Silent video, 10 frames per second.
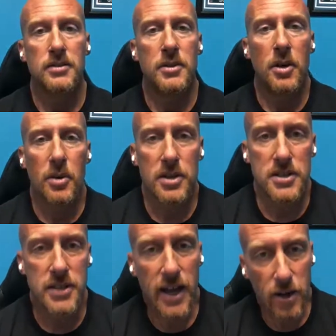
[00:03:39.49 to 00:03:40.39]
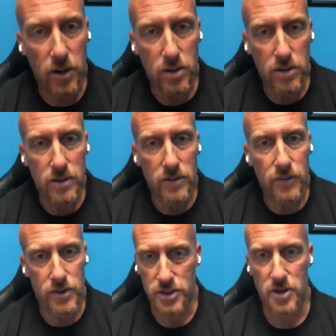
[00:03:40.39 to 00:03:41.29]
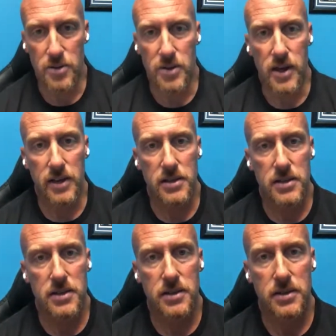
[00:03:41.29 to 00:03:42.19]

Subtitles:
we don't want to settle for certain things.